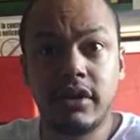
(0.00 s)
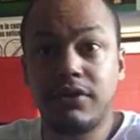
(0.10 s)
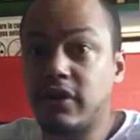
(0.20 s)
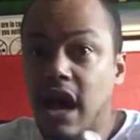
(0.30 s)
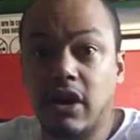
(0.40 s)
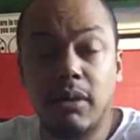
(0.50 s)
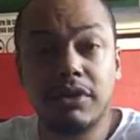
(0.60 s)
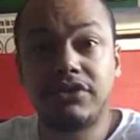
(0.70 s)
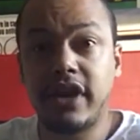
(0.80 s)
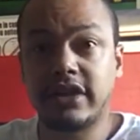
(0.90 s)
They're not
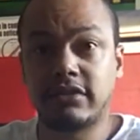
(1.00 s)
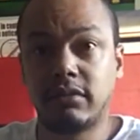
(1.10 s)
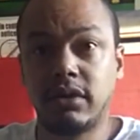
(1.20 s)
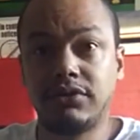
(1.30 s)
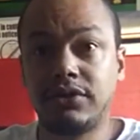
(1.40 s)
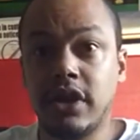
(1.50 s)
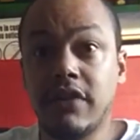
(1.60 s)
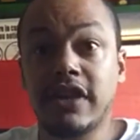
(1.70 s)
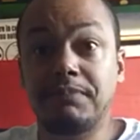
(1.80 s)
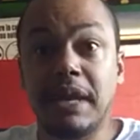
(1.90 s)
homosexuals.
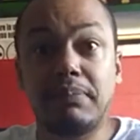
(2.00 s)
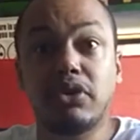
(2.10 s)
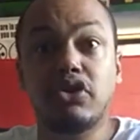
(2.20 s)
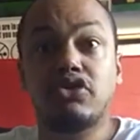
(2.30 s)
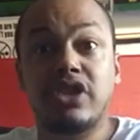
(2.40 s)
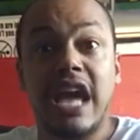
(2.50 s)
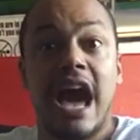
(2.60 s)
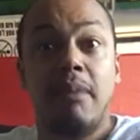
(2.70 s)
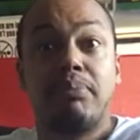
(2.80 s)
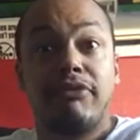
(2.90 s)
These people you see
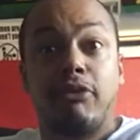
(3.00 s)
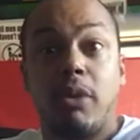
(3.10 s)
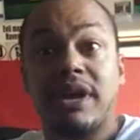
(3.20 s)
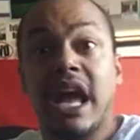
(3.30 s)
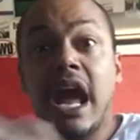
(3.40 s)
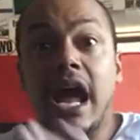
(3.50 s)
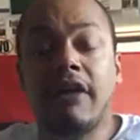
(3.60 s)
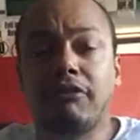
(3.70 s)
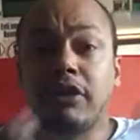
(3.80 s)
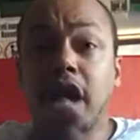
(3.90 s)
outperforming
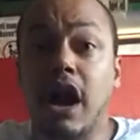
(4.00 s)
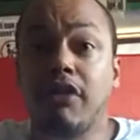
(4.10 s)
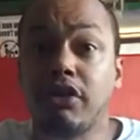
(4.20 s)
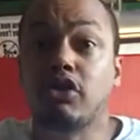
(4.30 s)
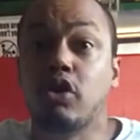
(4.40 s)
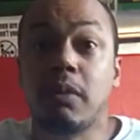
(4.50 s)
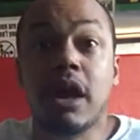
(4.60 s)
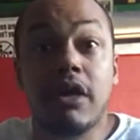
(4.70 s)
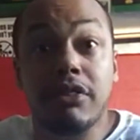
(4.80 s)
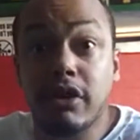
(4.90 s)
every other group,
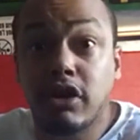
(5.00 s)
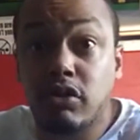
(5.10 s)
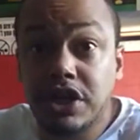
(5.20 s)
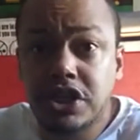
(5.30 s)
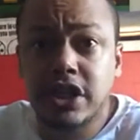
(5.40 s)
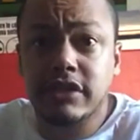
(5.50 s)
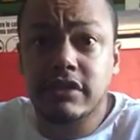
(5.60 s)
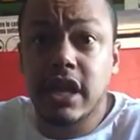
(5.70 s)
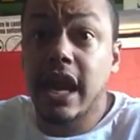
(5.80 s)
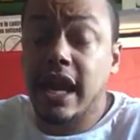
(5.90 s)
they're Christians
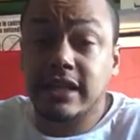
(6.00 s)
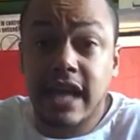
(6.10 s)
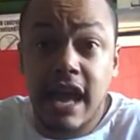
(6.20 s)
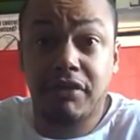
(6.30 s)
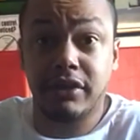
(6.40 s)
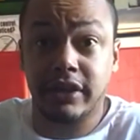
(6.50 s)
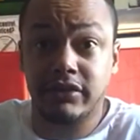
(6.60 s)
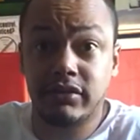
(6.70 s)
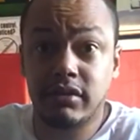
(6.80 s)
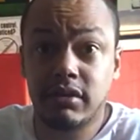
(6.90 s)
and
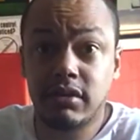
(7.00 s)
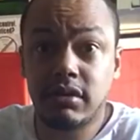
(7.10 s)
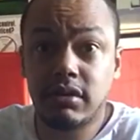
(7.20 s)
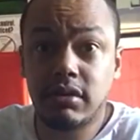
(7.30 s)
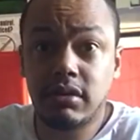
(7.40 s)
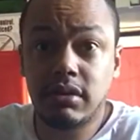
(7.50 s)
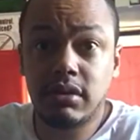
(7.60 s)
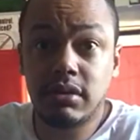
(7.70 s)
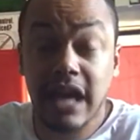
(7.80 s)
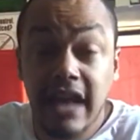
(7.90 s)
Catholics.
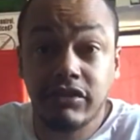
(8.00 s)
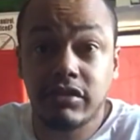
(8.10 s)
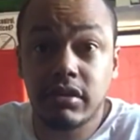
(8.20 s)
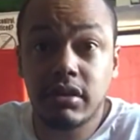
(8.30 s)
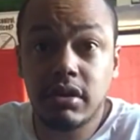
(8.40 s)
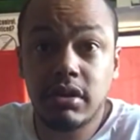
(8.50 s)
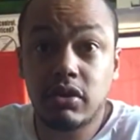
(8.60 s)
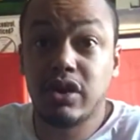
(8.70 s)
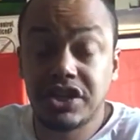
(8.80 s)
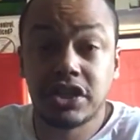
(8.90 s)
Yes,
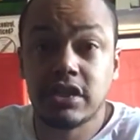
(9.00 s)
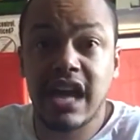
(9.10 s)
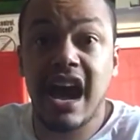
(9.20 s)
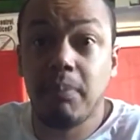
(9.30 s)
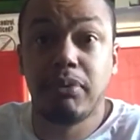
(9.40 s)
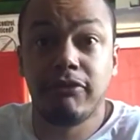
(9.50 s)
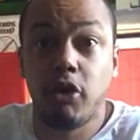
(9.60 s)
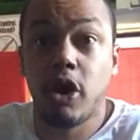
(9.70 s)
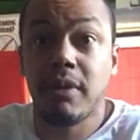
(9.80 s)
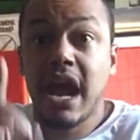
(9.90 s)
Christians
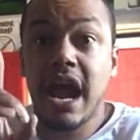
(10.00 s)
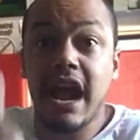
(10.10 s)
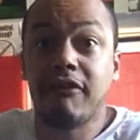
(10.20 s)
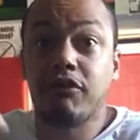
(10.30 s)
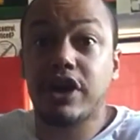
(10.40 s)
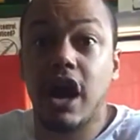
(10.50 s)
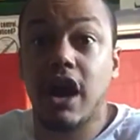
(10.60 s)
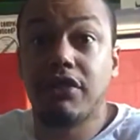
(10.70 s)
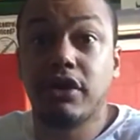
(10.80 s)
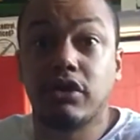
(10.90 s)
outperform every
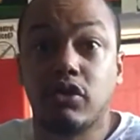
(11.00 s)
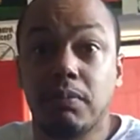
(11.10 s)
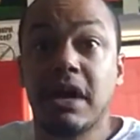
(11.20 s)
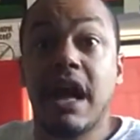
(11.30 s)
other group.